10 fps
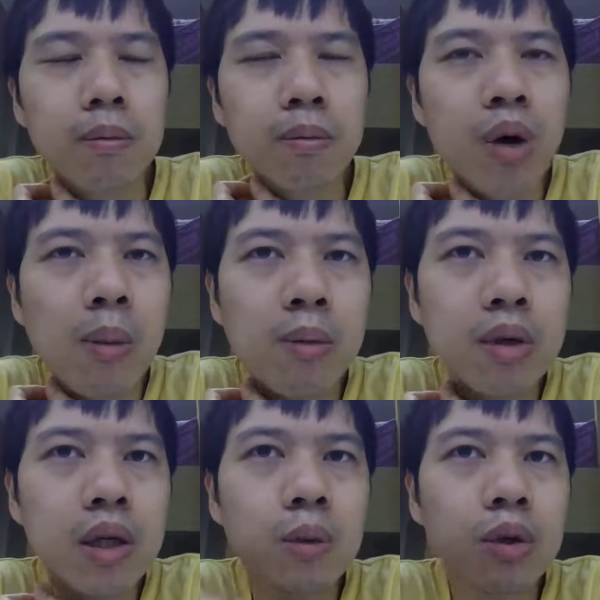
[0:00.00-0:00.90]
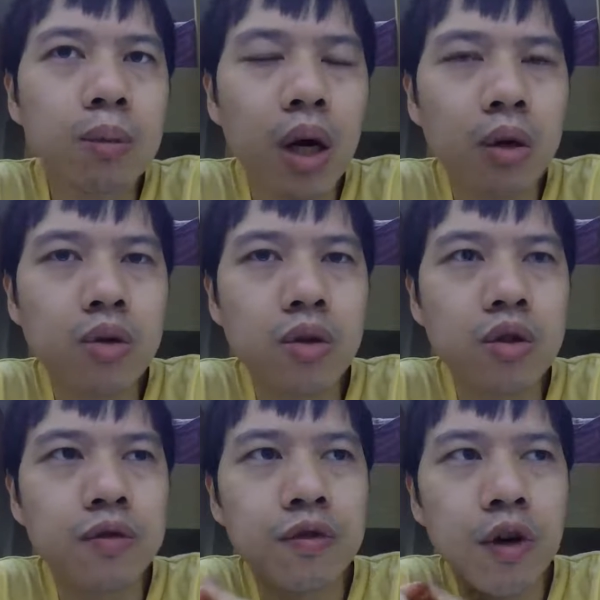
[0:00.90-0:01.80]
probably would be
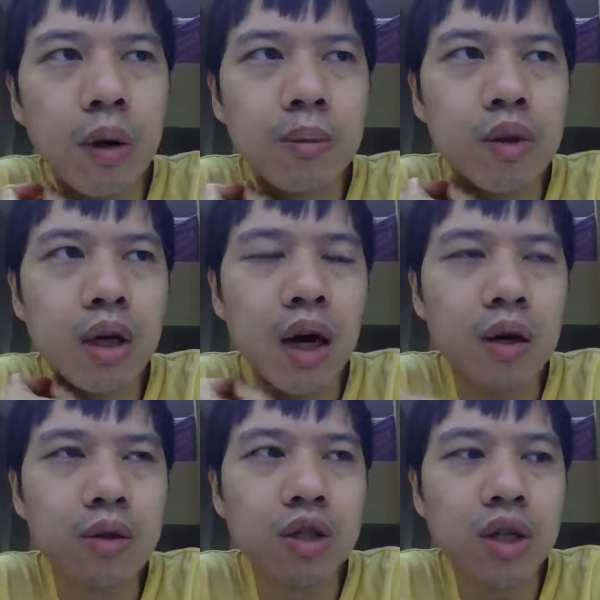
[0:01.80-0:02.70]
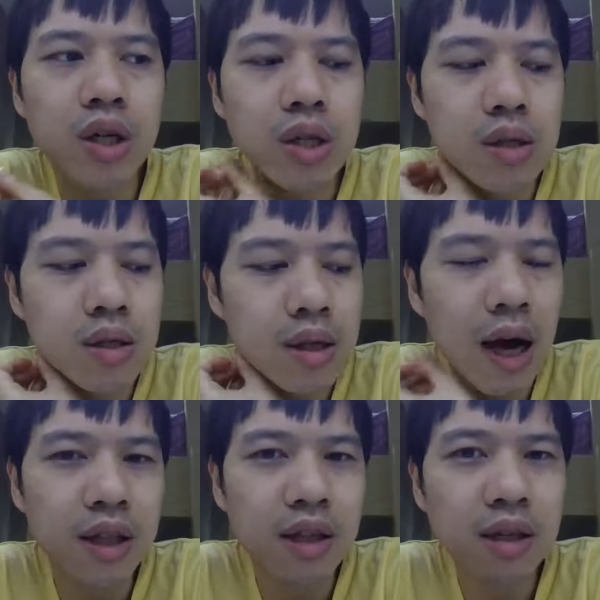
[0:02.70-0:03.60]
outsourced from the country's
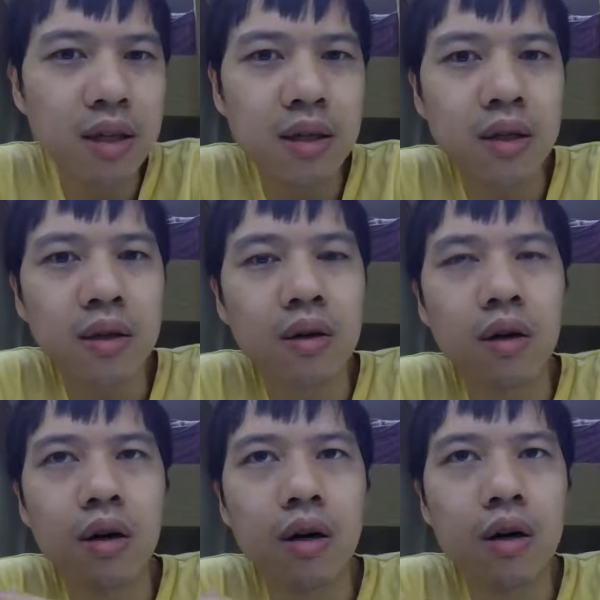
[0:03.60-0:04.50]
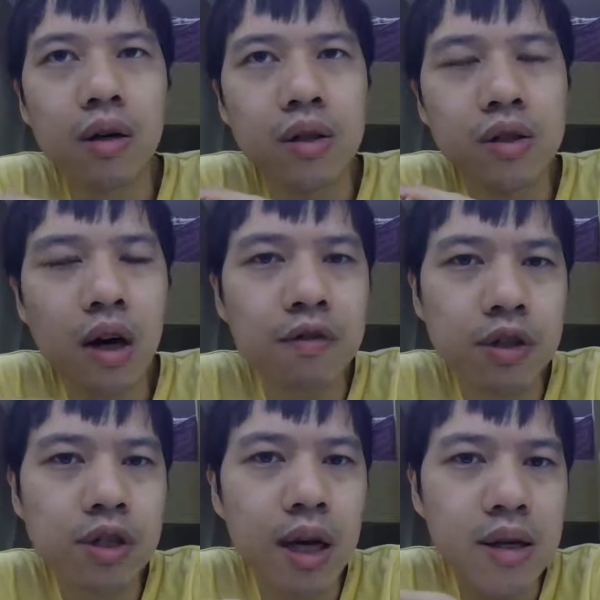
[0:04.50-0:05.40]
ID or
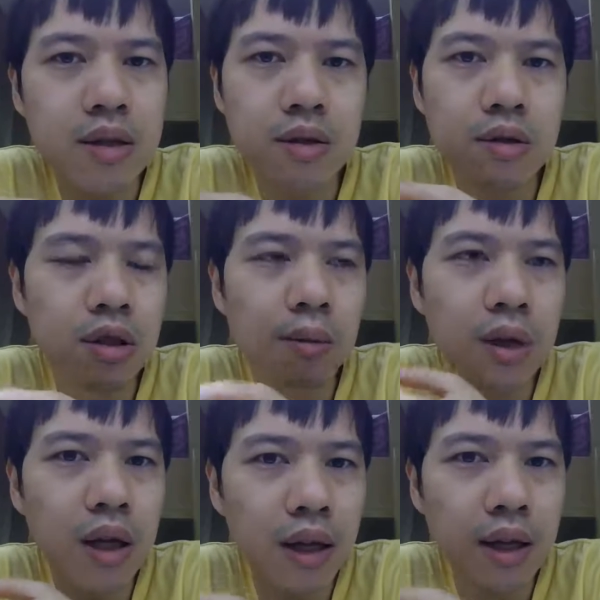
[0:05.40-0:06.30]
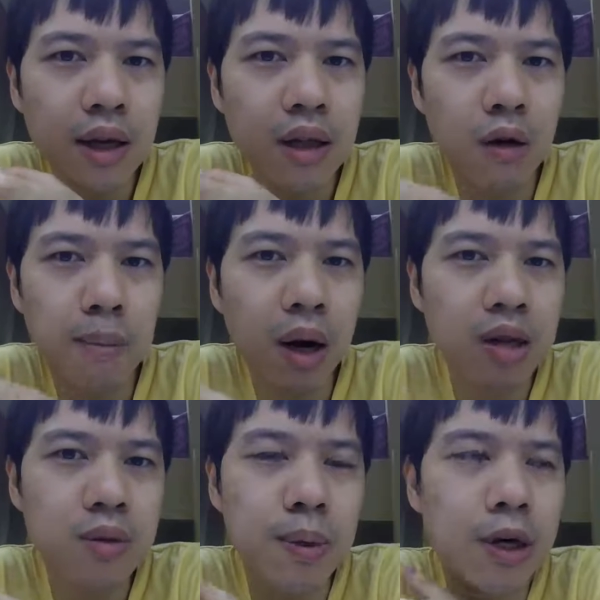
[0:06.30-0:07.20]
driver's license or something like that, or
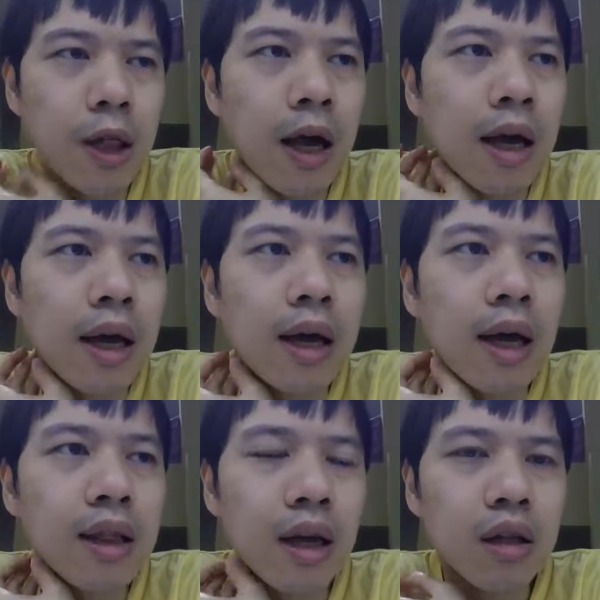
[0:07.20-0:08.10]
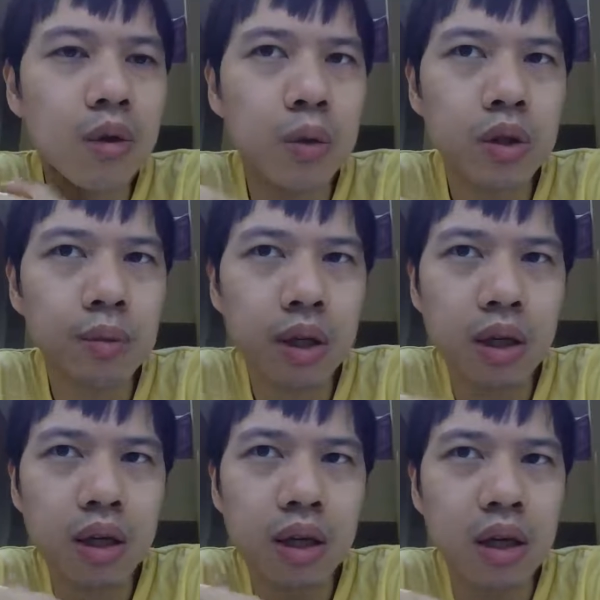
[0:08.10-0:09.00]
passport, and then it would
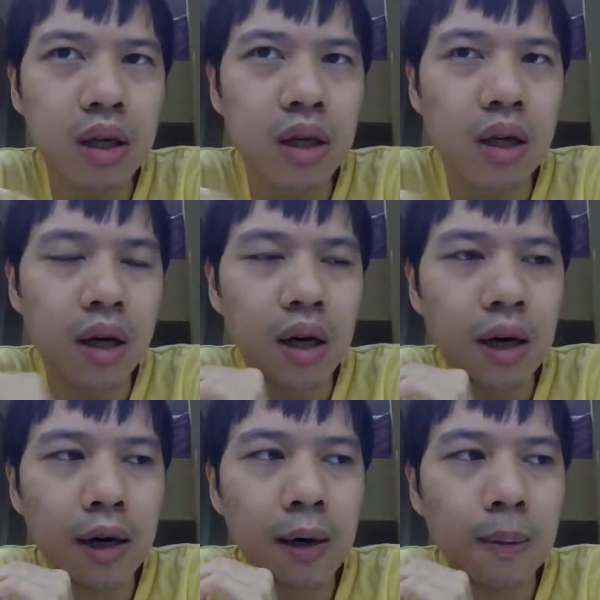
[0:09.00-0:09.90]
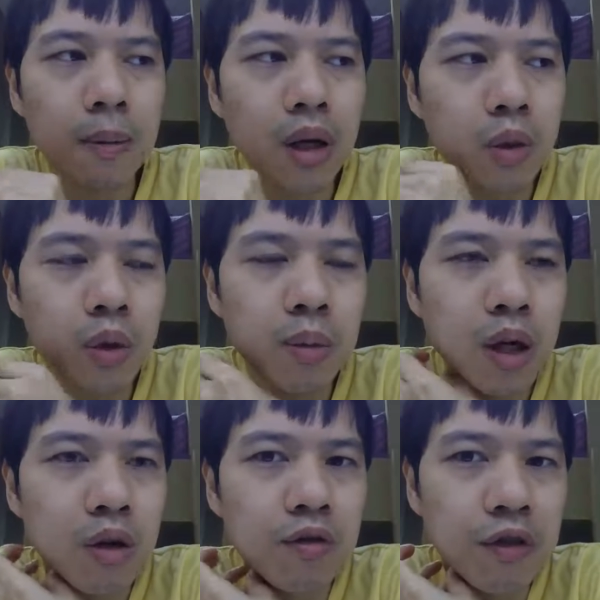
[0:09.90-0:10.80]
be
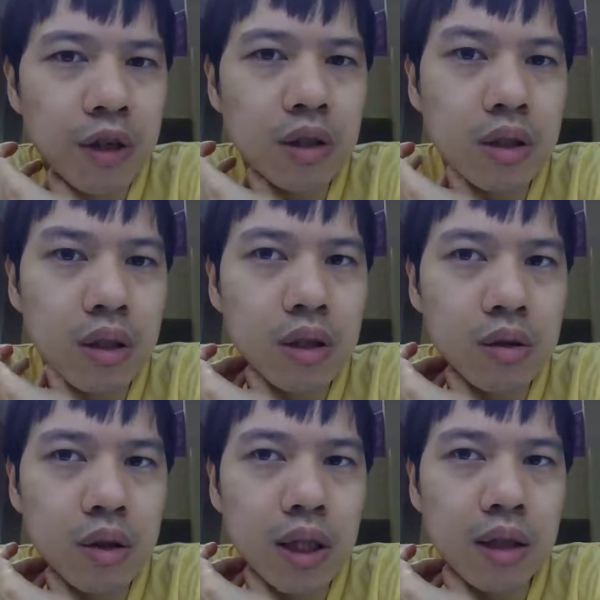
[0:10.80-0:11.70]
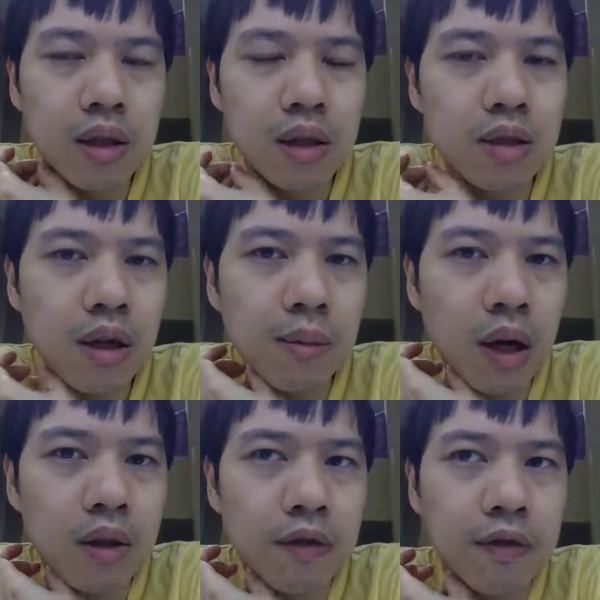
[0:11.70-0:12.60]
converted into some
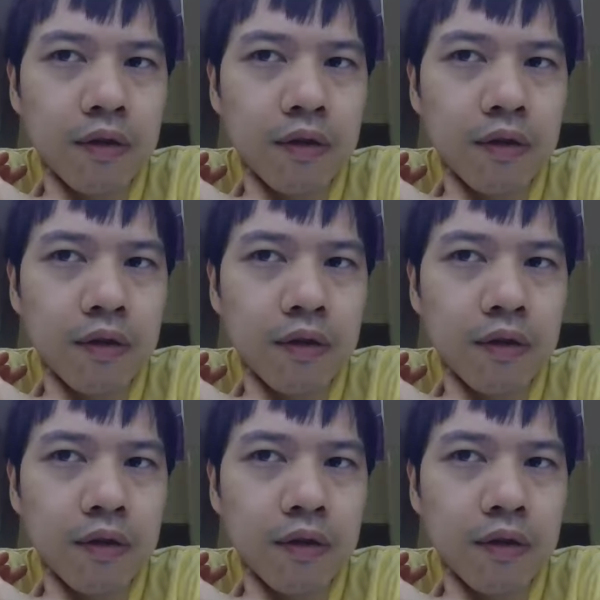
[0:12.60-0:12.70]
kind of